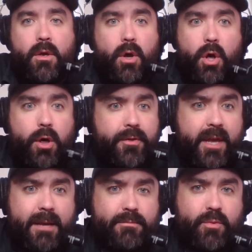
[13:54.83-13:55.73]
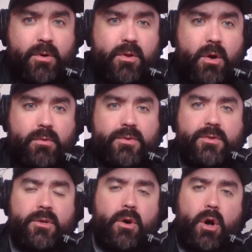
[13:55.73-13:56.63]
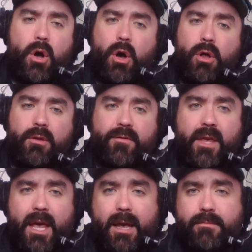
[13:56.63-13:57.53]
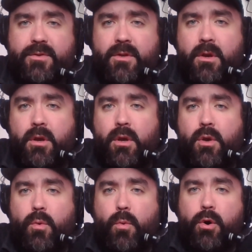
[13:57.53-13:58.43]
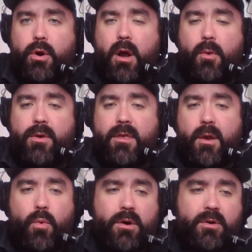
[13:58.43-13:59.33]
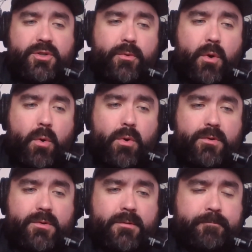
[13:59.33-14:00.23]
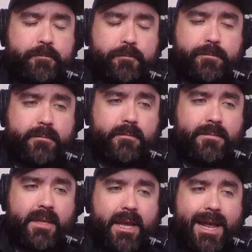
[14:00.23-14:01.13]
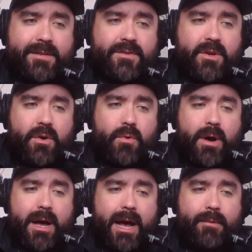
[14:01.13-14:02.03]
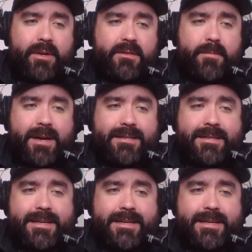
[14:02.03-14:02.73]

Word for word: All the games were close. All of the games were uh, within one or two goals. And so uh, I would expect